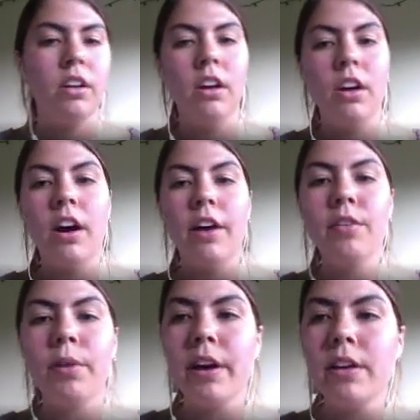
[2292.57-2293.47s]

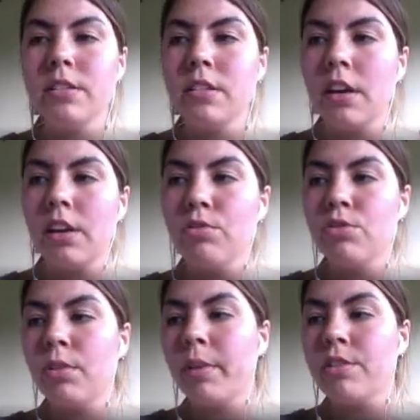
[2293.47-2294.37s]
Otherwise, thank you
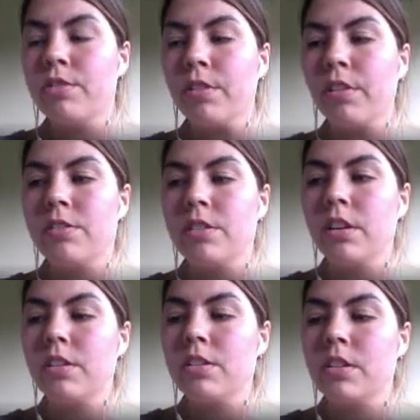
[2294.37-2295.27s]
so much for
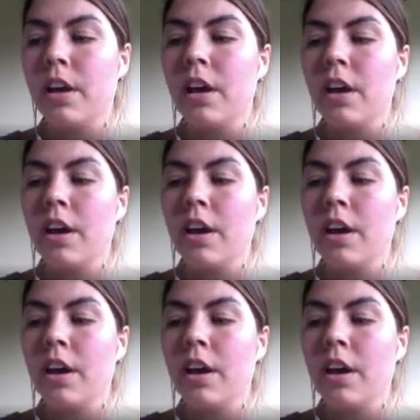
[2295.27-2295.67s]
listening today.